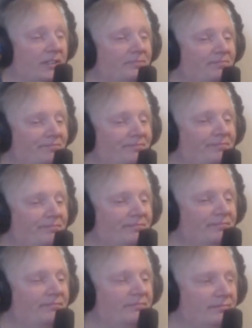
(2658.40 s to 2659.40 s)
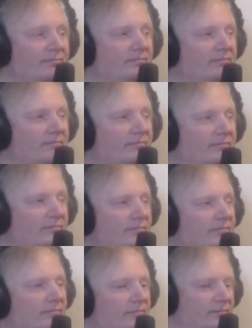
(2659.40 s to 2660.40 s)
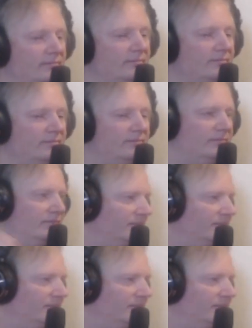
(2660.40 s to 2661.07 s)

That could be their big one.